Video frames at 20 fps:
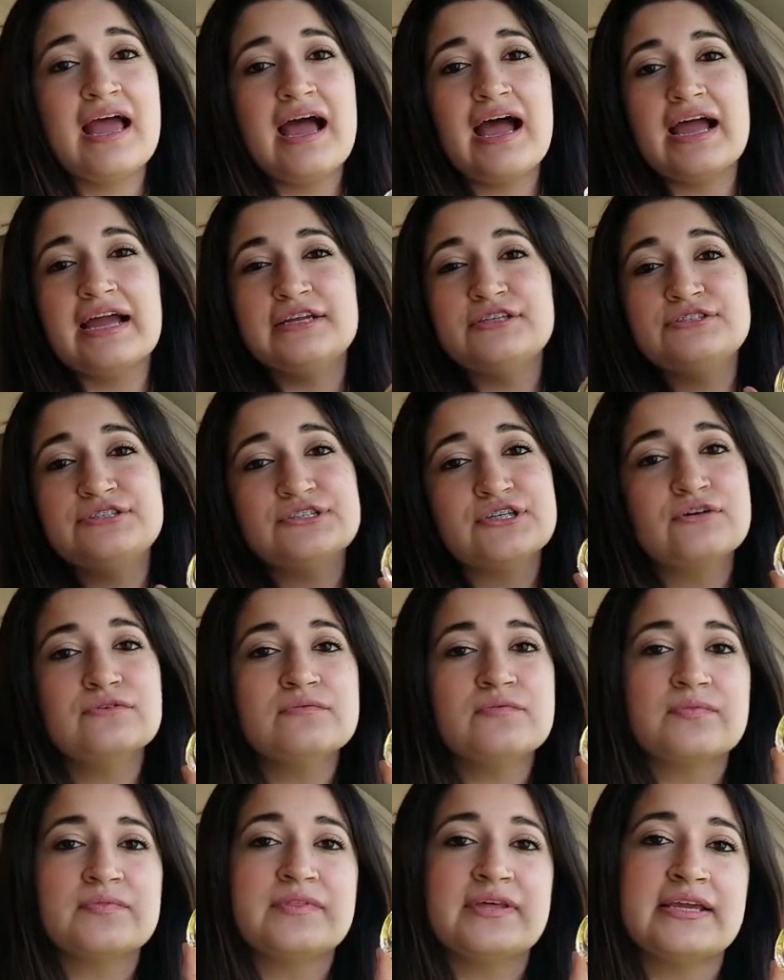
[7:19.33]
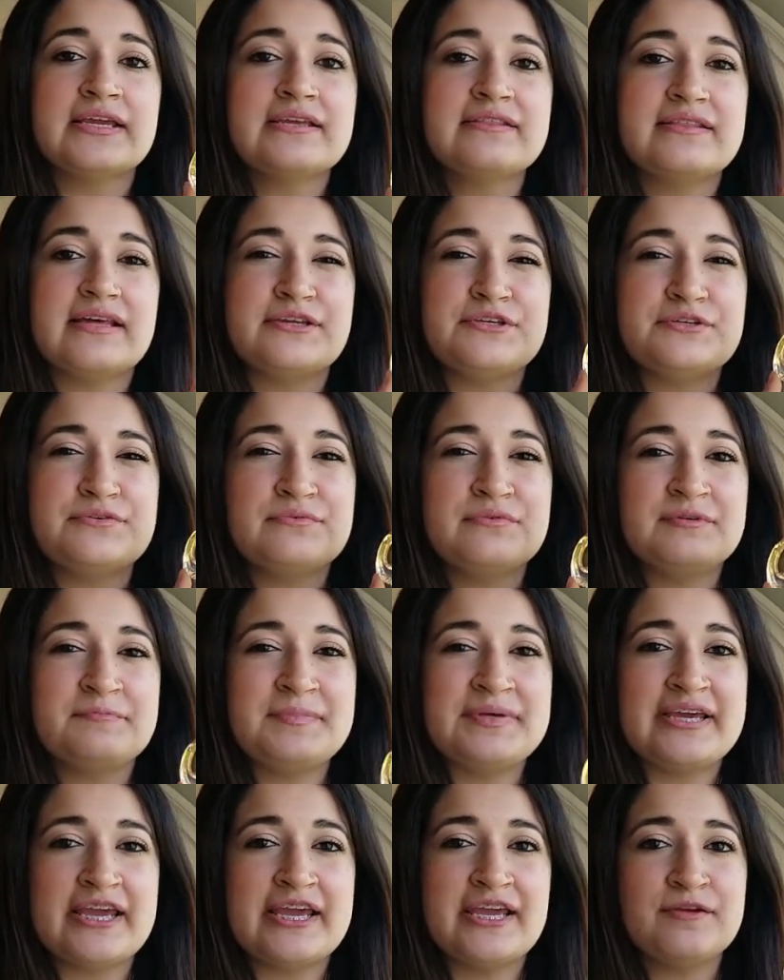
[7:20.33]
I don't think that you would
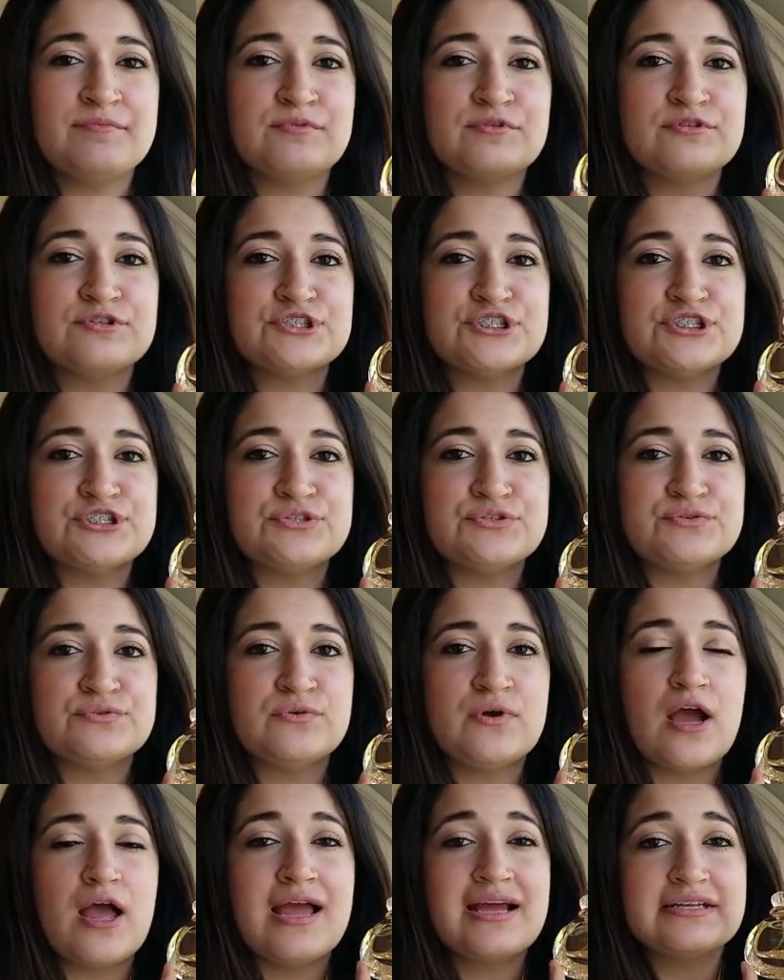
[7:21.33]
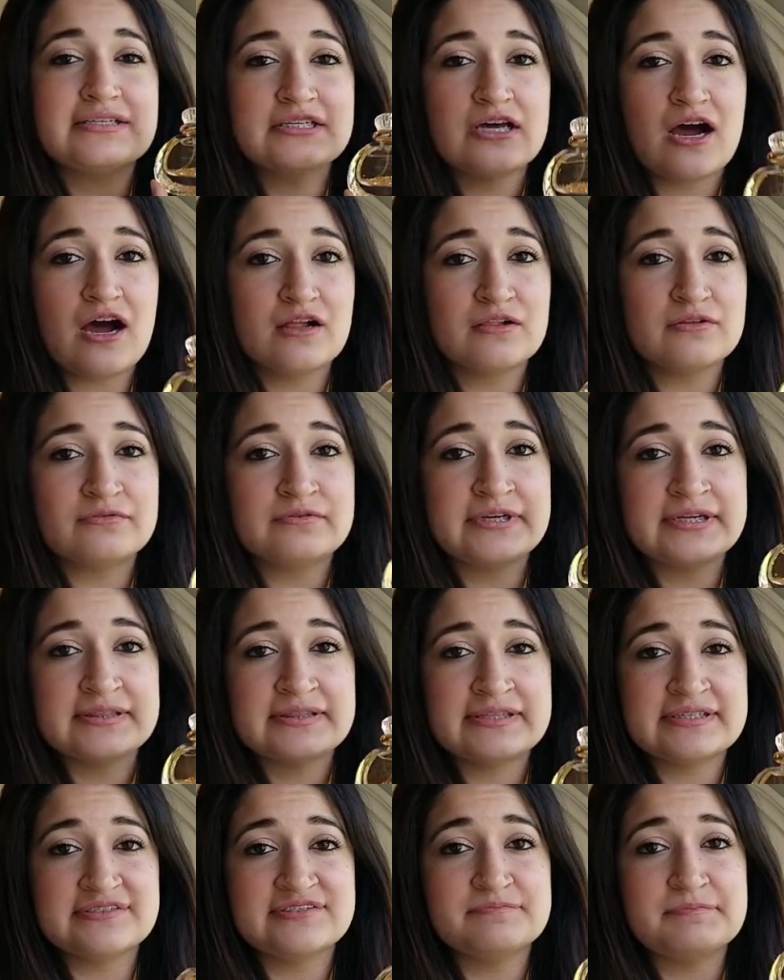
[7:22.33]
be able to tolerate
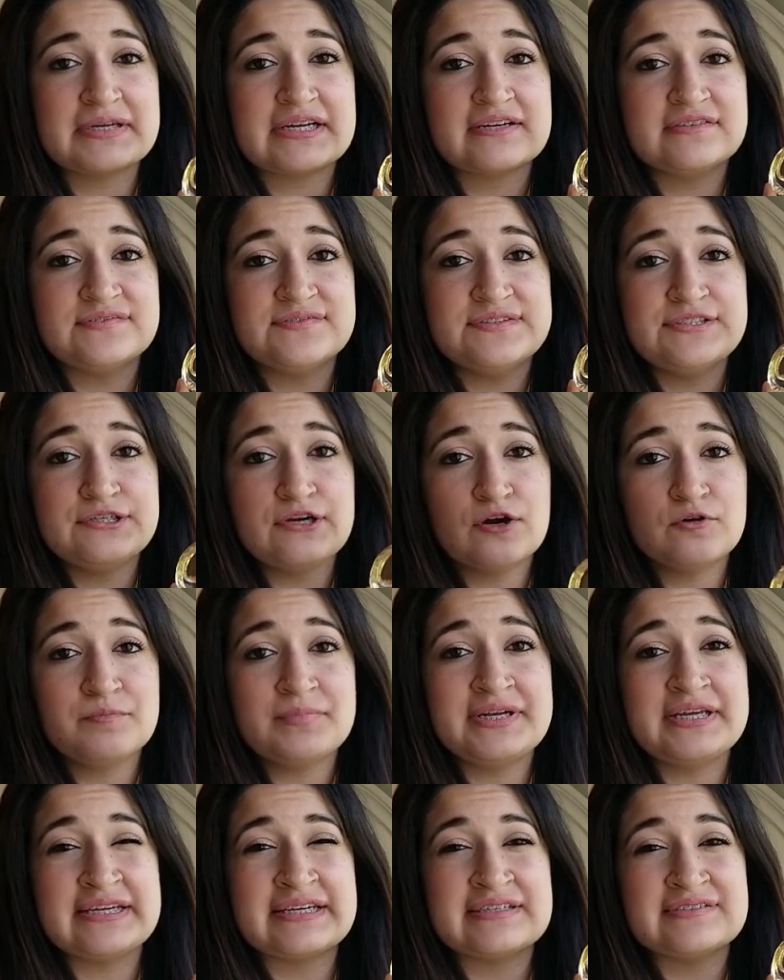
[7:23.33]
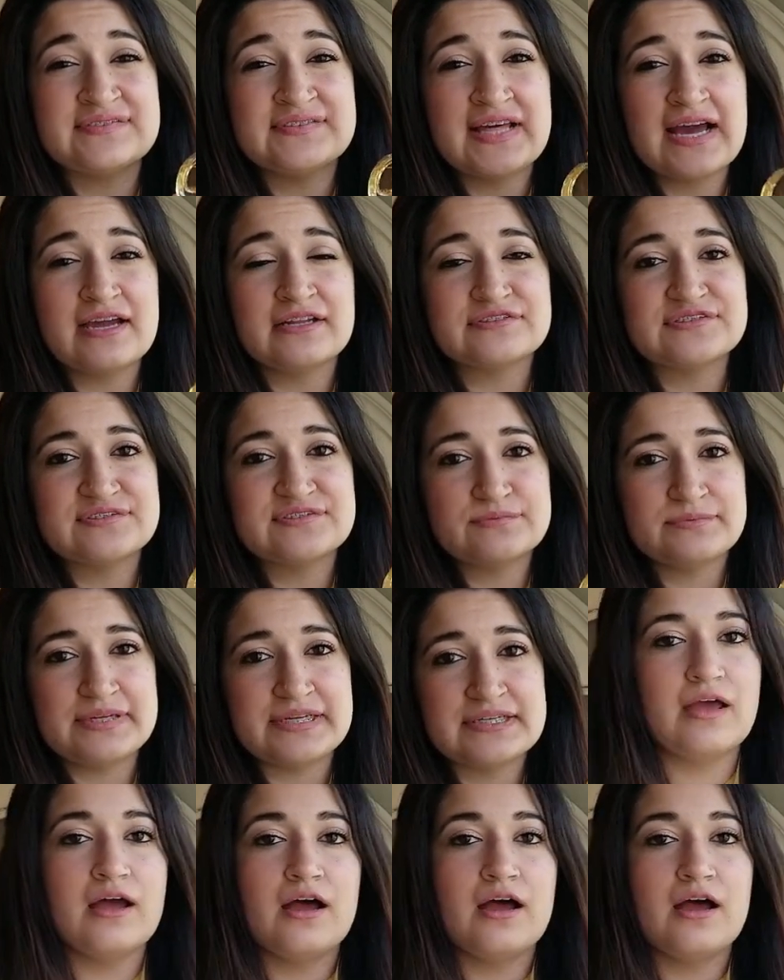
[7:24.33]
this because the opening is that sweet.